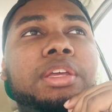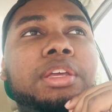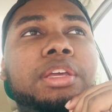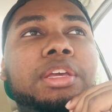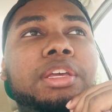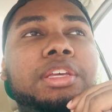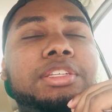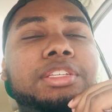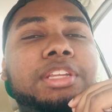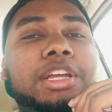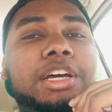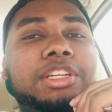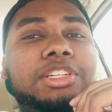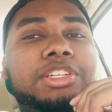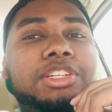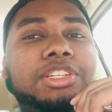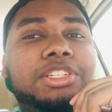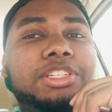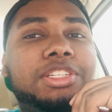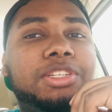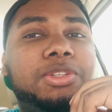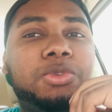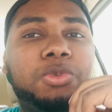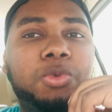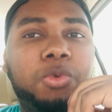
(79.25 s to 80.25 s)
it's not
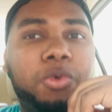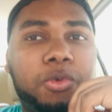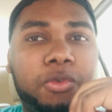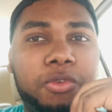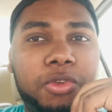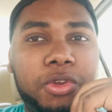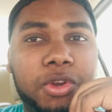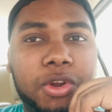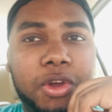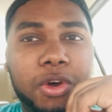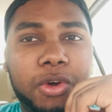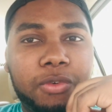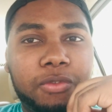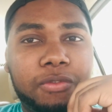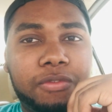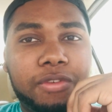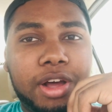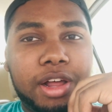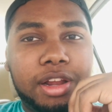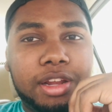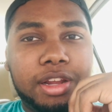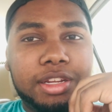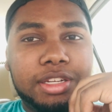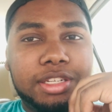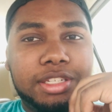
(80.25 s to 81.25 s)
just, you know,
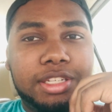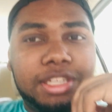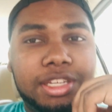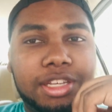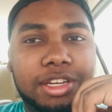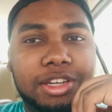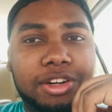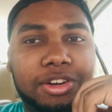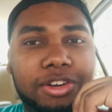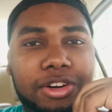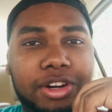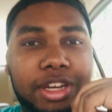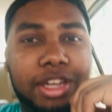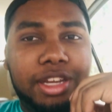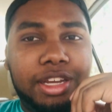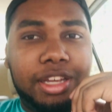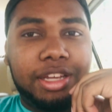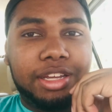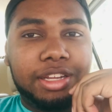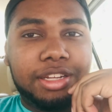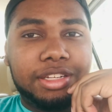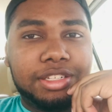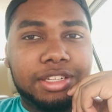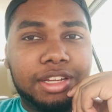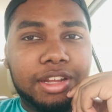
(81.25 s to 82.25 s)
volunteering
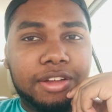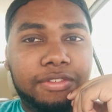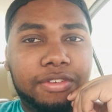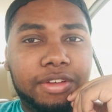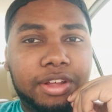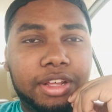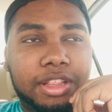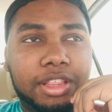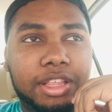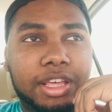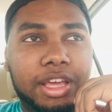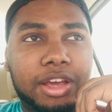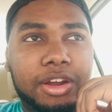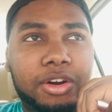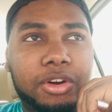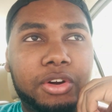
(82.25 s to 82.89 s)
and stuff like that,